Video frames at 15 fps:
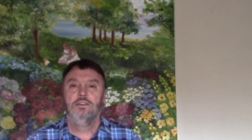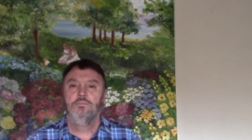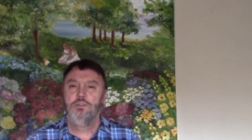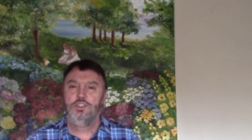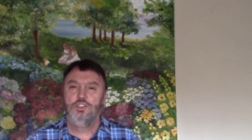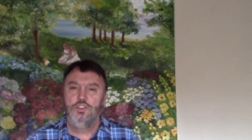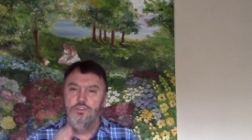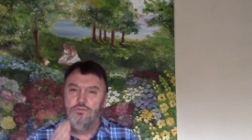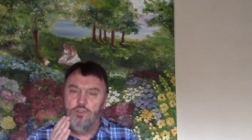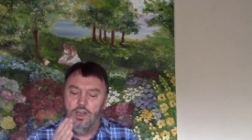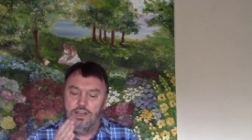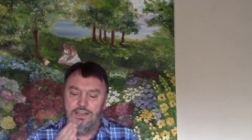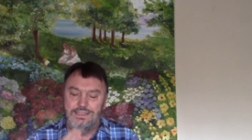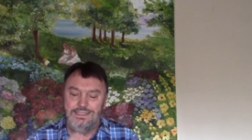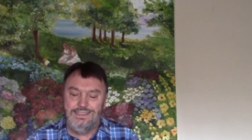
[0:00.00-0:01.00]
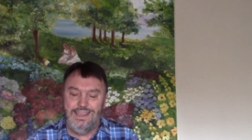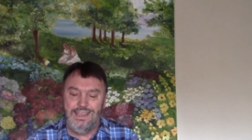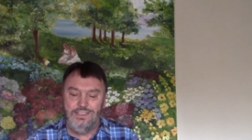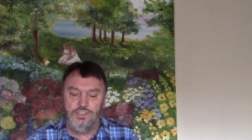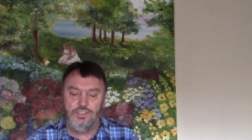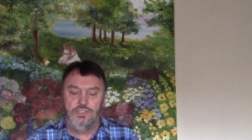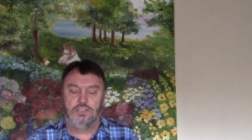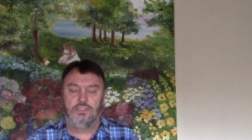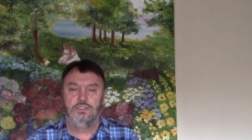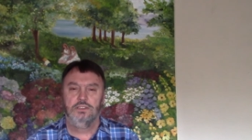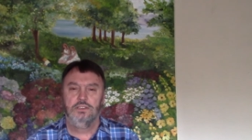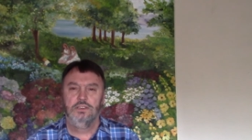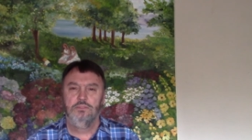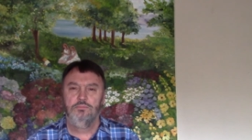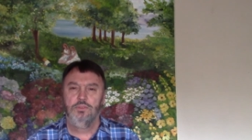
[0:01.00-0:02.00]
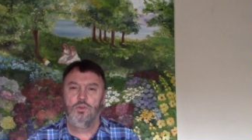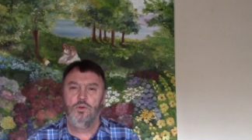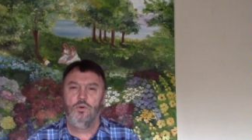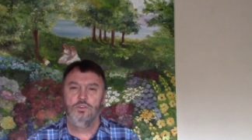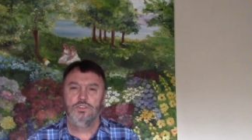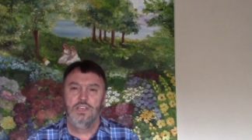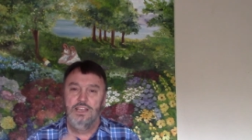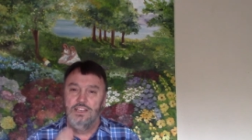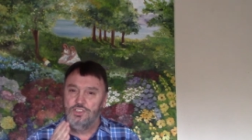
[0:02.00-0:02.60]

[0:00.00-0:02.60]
but you've got to test it because